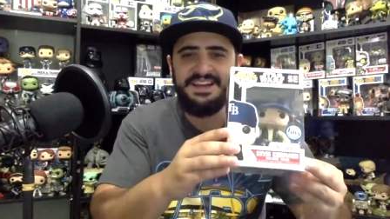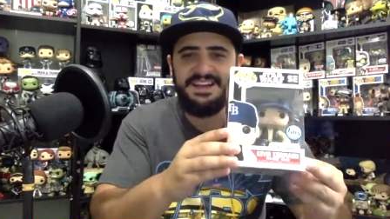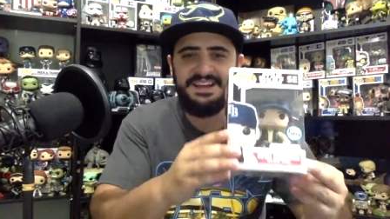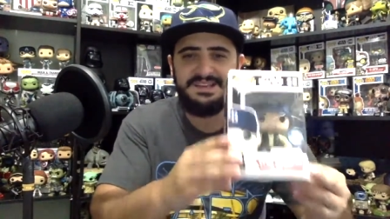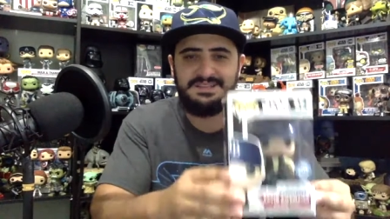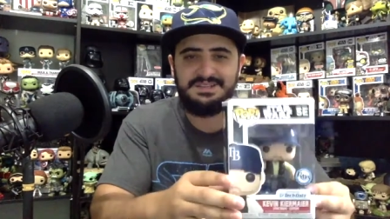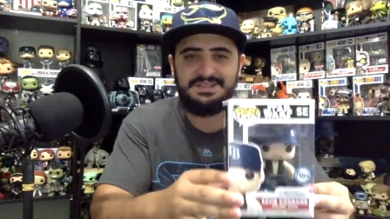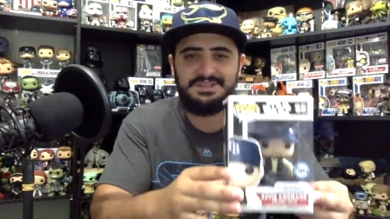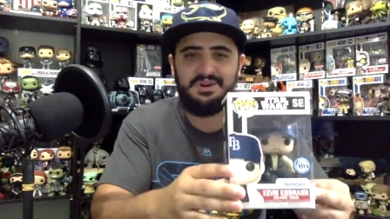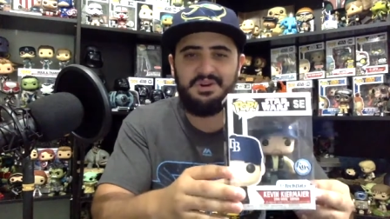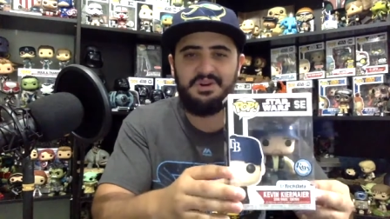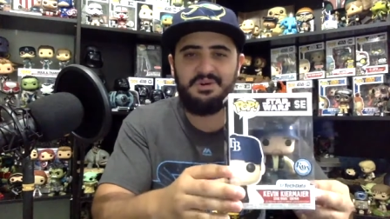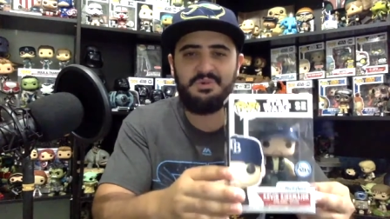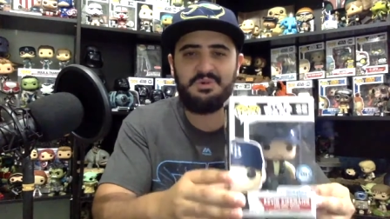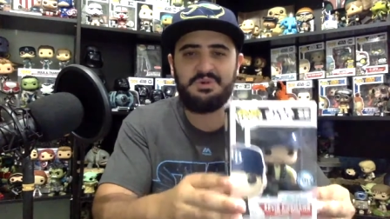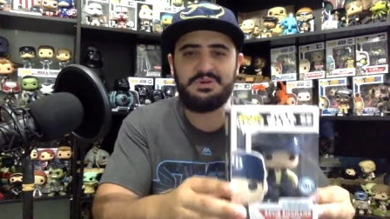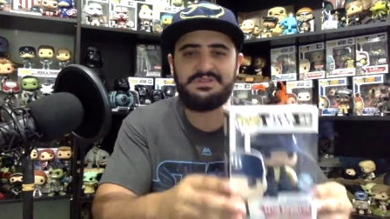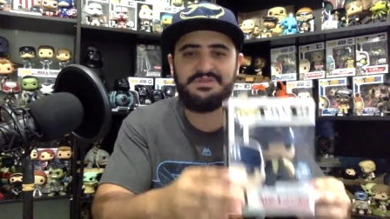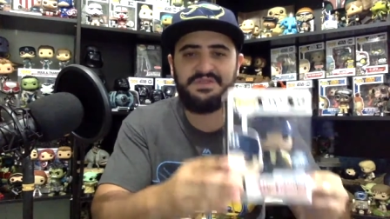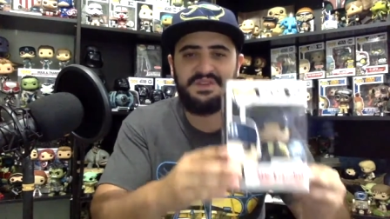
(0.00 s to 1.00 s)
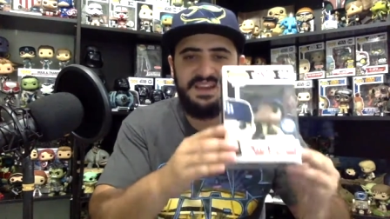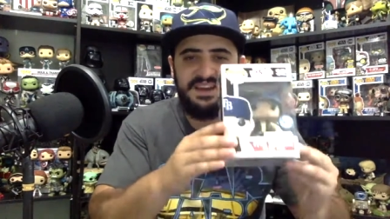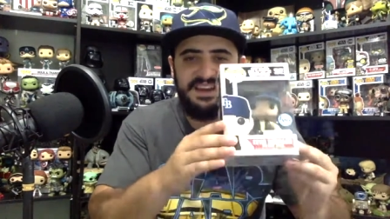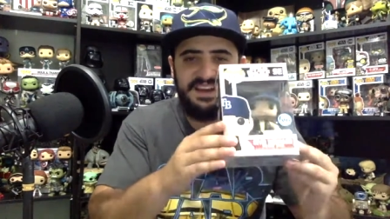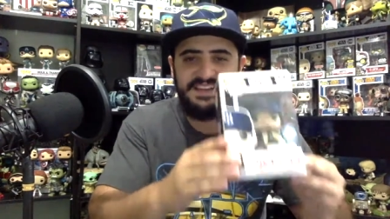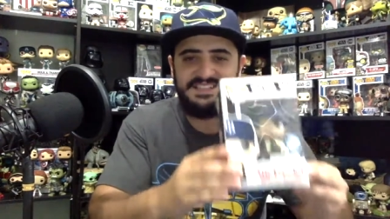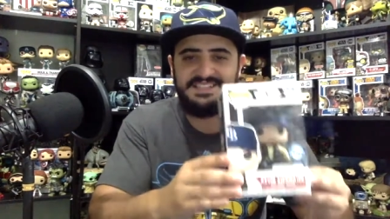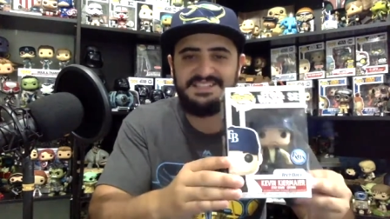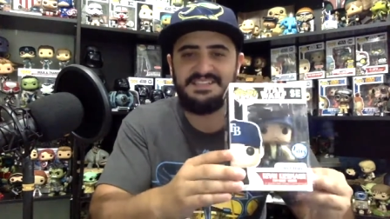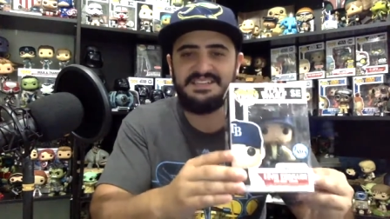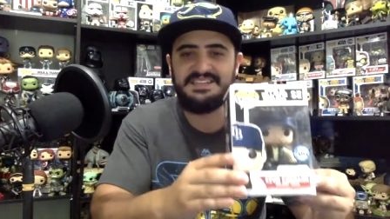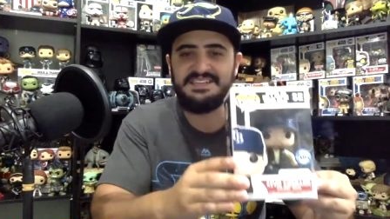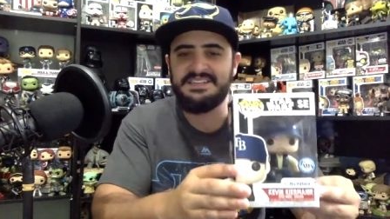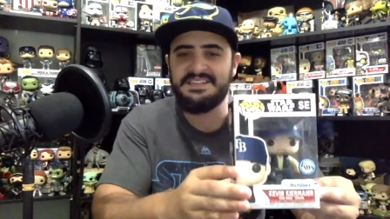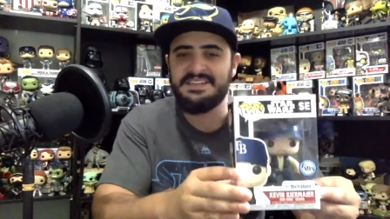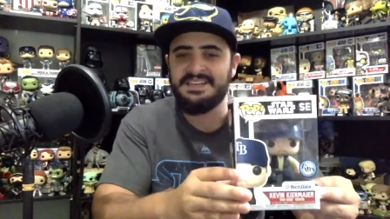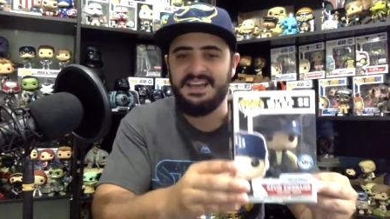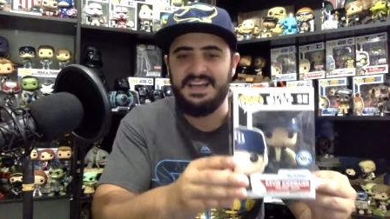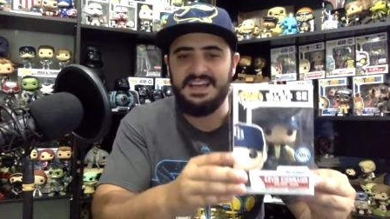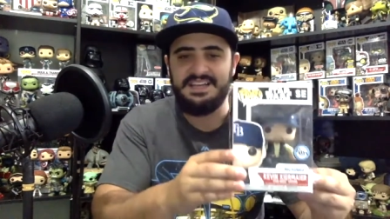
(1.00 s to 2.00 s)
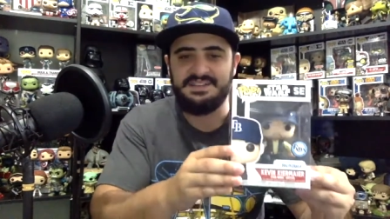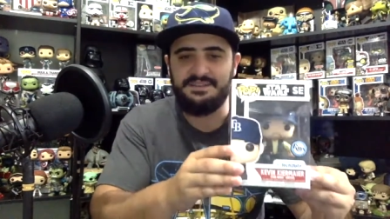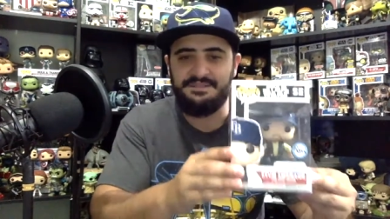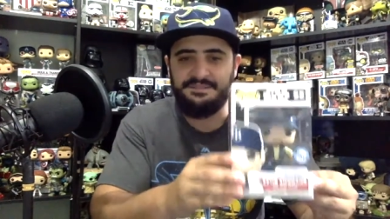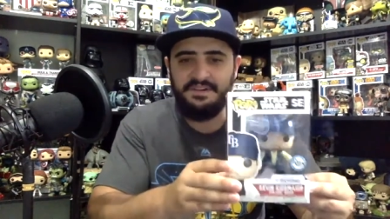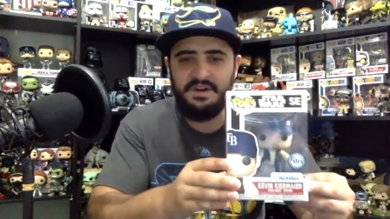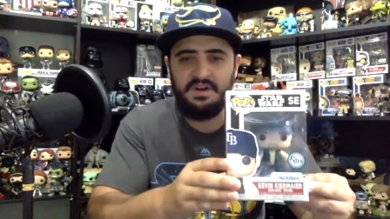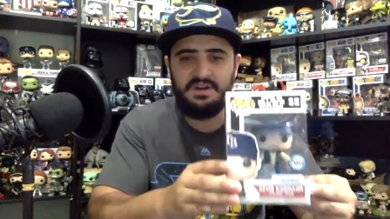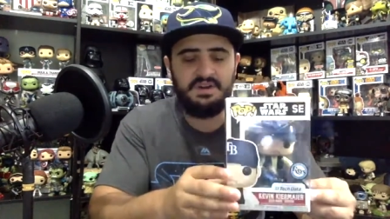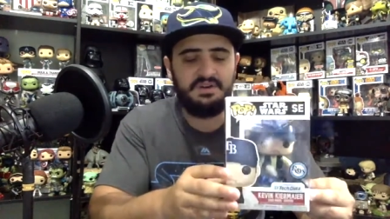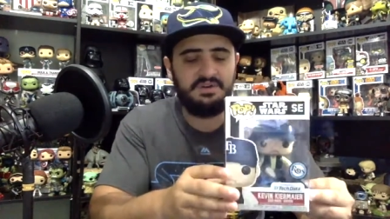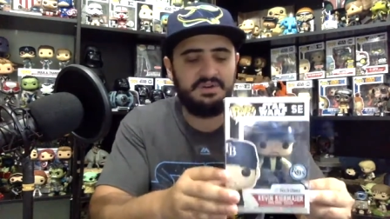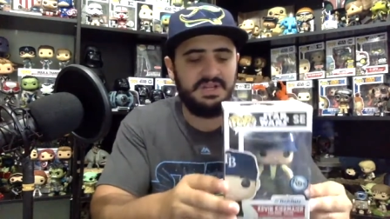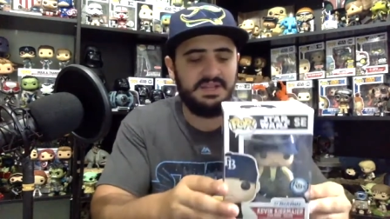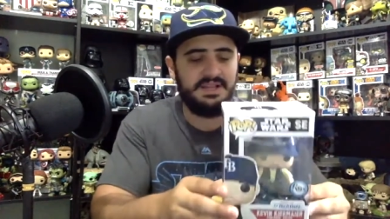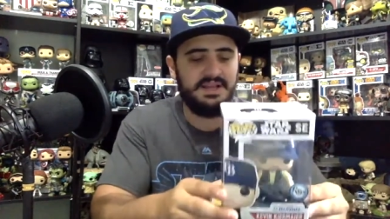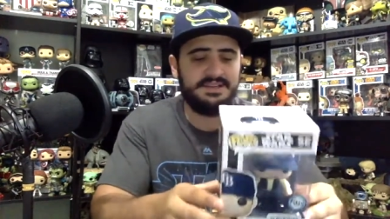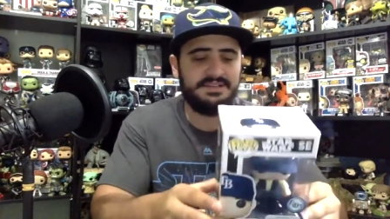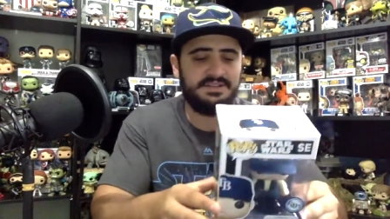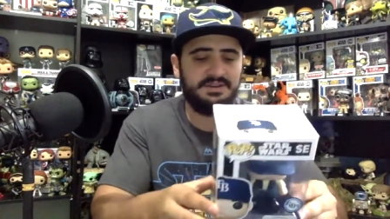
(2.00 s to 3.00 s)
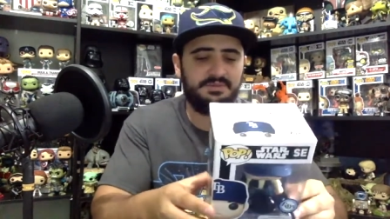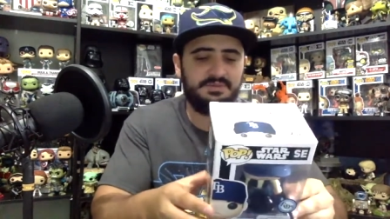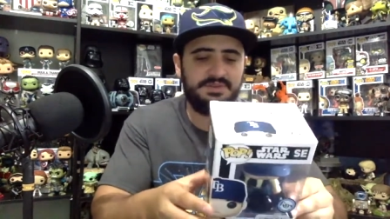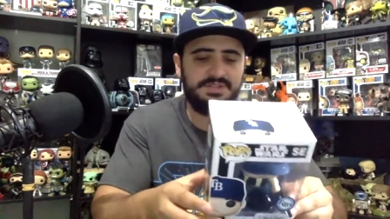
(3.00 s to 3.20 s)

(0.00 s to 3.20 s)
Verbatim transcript: as a Star Wars fan, as a as a Funko collector,